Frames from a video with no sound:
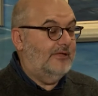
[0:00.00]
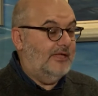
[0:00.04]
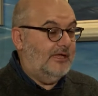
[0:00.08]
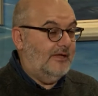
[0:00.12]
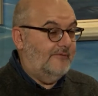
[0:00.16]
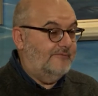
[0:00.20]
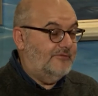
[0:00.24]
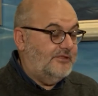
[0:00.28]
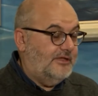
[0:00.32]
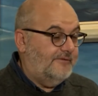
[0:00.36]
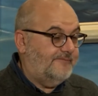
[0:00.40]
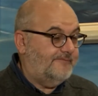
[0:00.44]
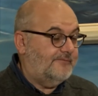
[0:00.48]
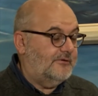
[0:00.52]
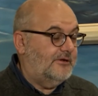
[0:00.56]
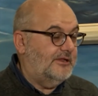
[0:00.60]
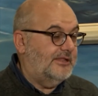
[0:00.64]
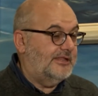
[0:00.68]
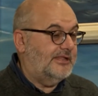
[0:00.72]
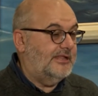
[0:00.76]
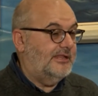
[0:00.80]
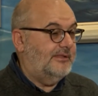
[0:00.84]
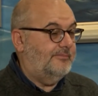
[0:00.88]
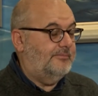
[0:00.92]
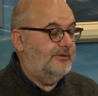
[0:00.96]
we have
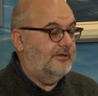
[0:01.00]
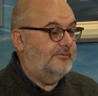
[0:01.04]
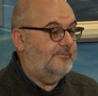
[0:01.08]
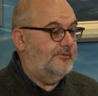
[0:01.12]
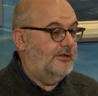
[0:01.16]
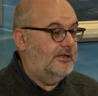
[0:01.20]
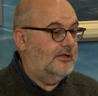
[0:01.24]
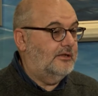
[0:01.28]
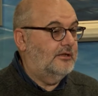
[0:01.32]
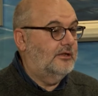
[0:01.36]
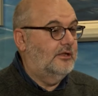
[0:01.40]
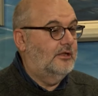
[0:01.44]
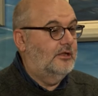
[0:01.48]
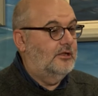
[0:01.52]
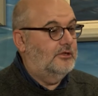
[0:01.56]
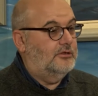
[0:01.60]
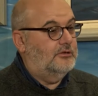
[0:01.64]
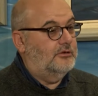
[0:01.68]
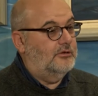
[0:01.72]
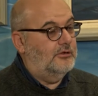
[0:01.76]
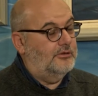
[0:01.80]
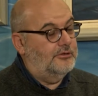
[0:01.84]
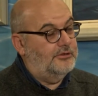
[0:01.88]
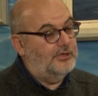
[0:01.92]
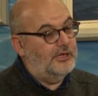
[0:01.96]
differences between,
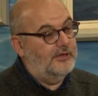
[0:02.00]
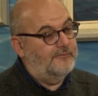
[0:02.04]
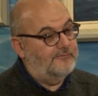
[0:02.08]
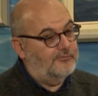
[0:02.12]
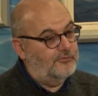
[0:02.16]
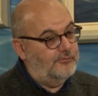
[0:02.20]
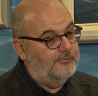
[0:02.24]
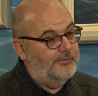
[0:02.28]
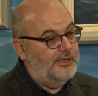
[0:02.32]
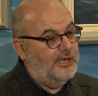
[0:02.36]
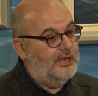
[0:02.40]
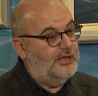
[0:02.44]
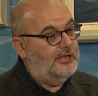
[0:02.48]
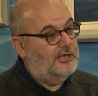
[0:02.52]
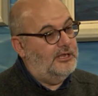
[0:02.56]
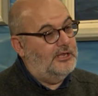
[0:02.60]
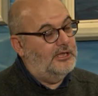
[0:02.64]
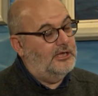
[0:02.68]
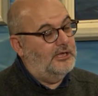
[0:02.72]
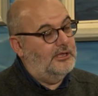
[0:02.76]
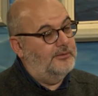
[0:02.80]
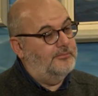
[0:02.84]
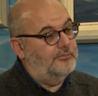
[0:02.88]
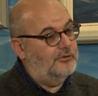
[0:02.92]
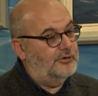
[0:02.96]
you have
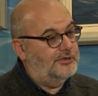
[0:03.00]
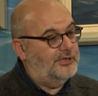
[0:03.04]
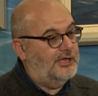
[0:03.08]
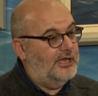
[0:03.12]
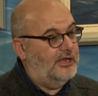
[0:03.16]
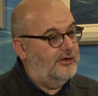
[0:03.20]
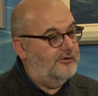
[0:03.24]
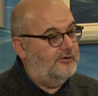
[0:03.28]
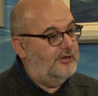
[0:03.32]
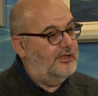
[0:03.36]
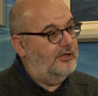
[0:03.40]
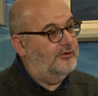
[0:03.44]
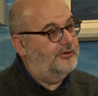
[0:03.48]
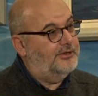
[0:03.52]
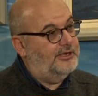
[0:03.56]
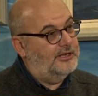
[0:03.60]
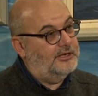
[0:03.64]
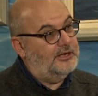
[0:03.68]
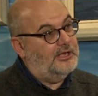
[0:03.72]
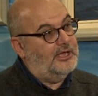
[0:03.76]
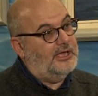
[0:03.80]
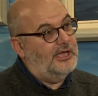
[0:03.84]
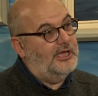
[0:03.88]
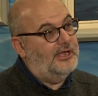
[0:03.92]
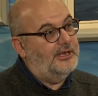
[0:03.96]
Romania and Bulgaria on the
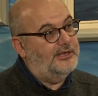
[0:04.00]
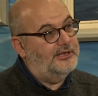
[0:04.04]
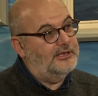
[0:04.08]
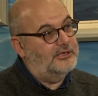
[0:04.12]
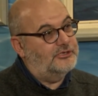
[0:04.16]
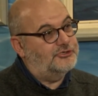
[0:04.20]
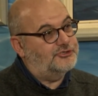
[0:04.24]
other hand,